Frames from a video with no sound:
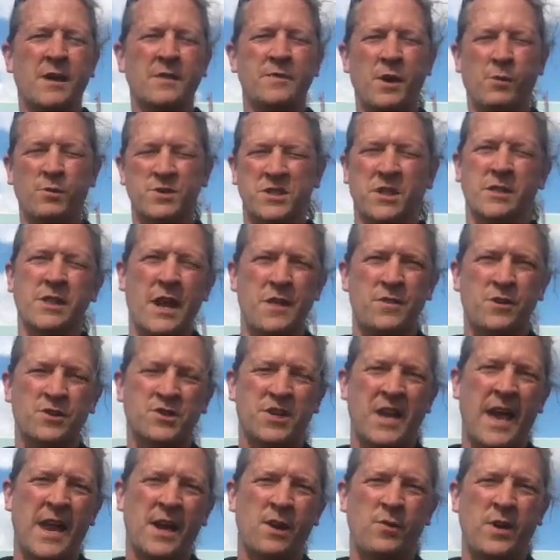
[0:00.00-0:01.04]
There was a leather
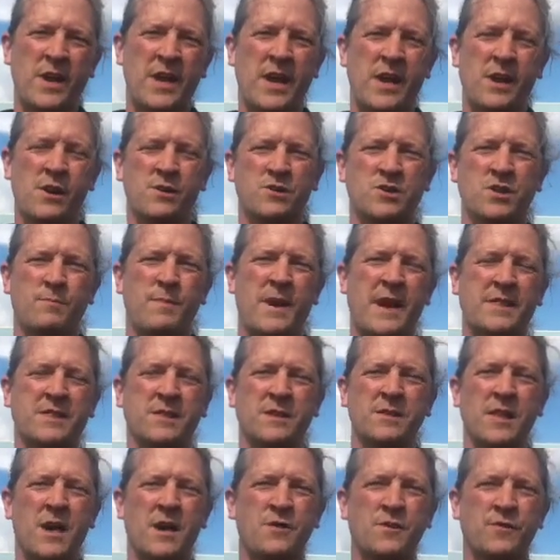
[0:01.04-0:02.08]
tannery here to make
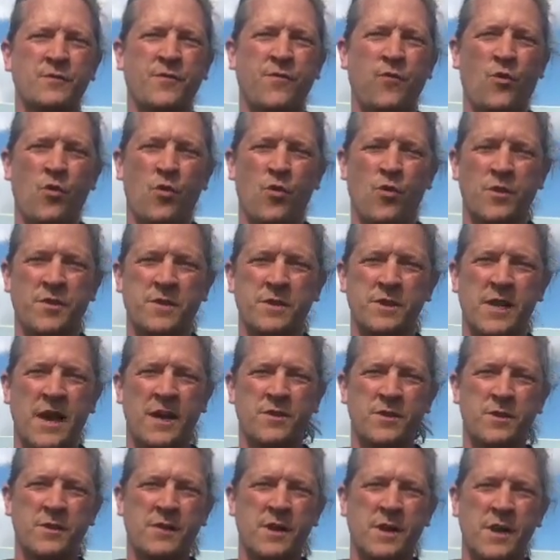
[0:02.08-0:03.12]
the leather for
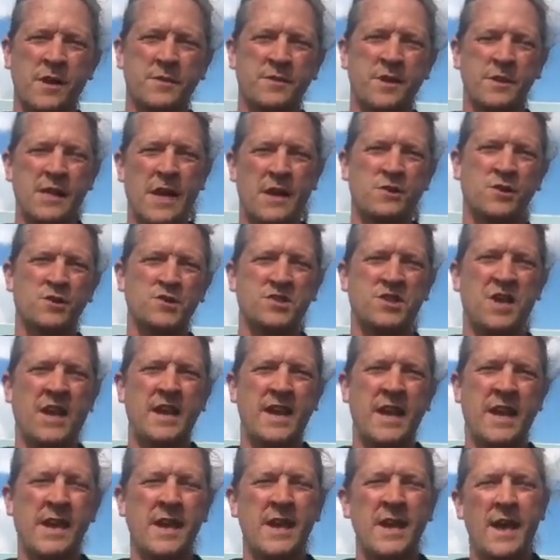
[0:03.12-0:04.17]
the leather
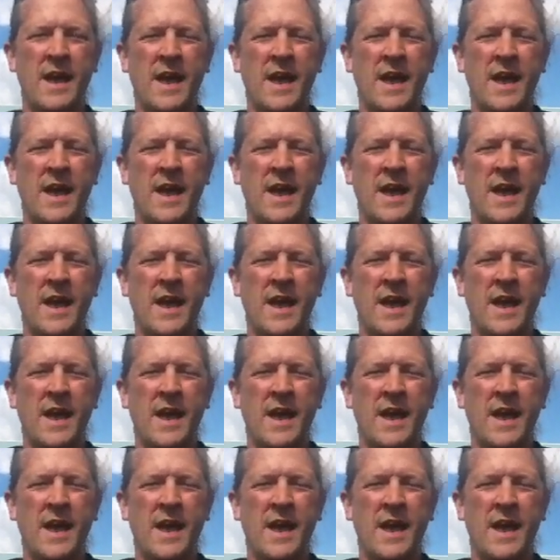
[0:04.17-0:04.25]
seating.